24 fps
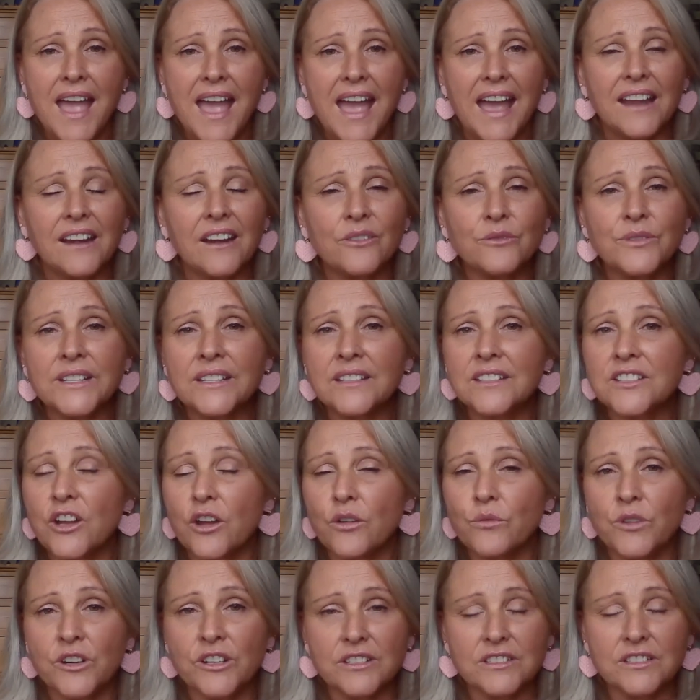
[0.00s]
And I really
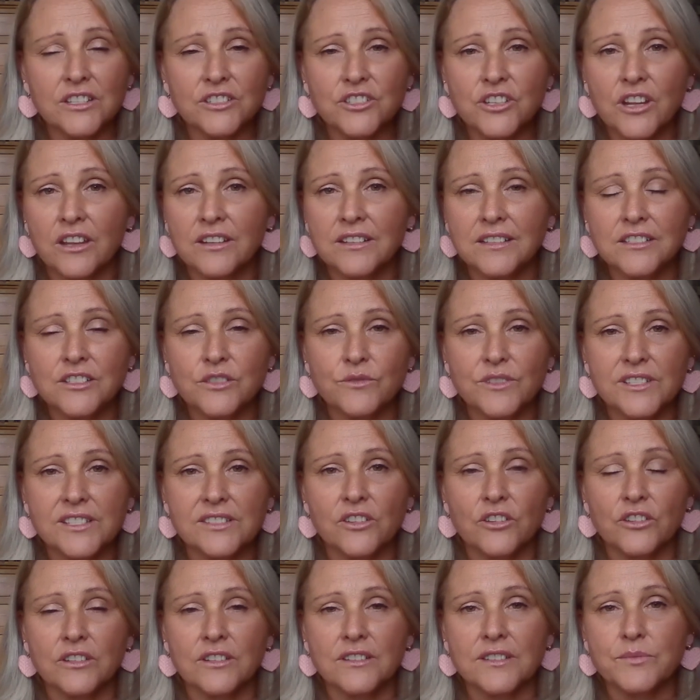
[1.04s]
don't want it to turn into a
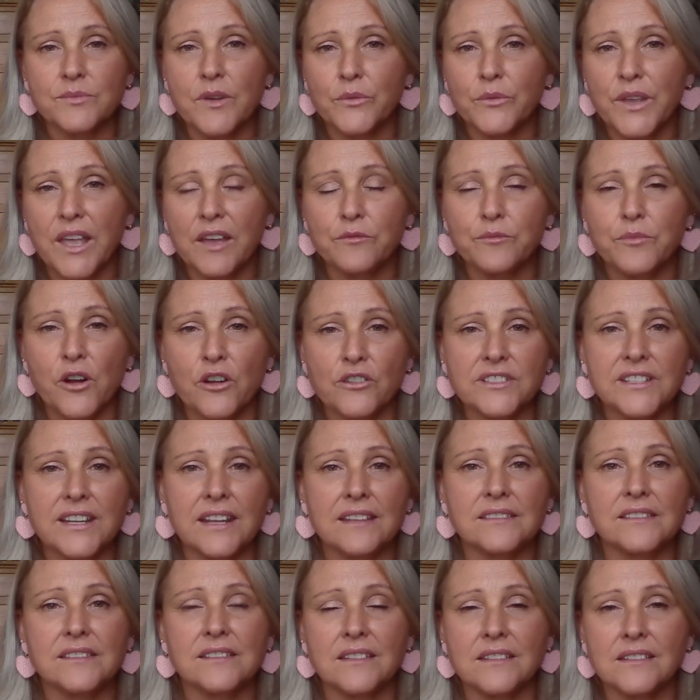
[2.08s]
circus where we have
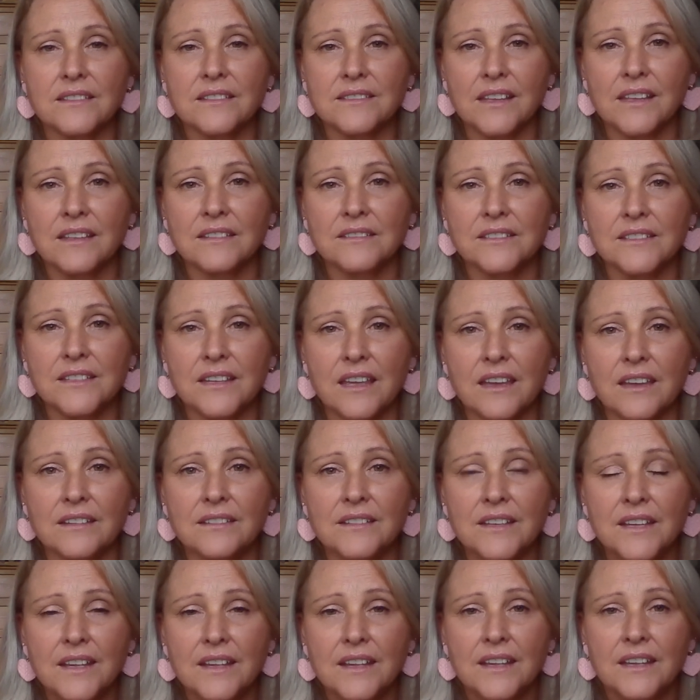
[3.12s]
protesters and
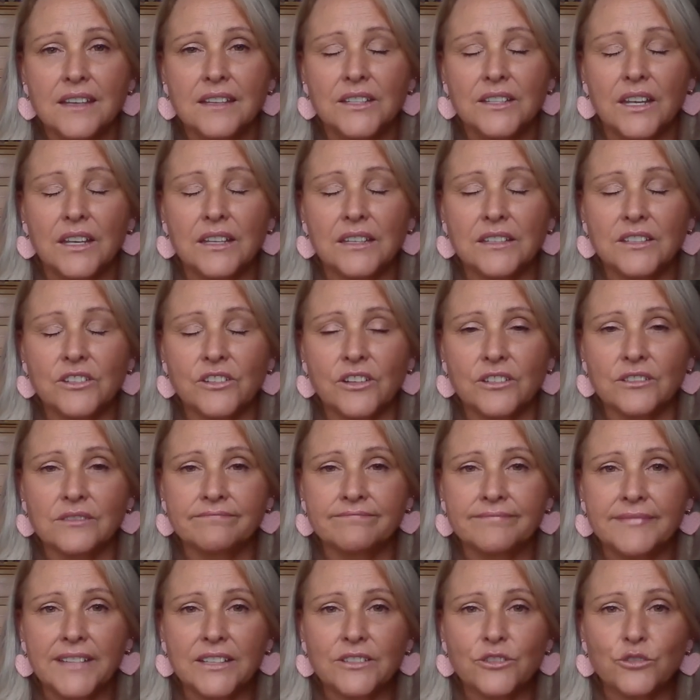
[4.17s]
you know,
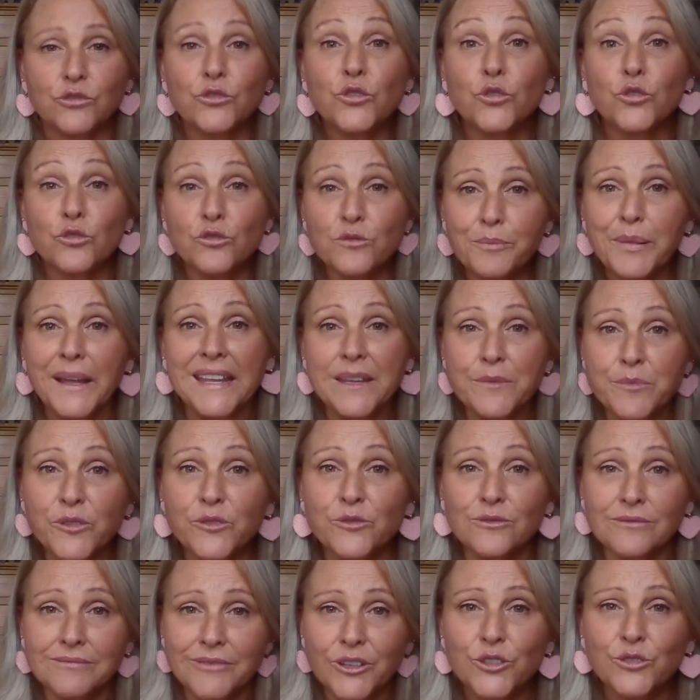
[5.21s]
cruel
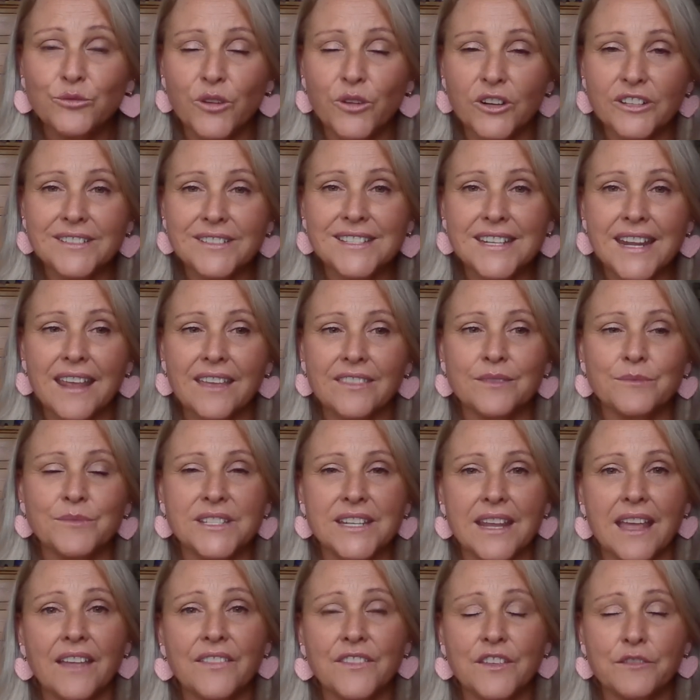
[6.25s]
people who want to tear them down.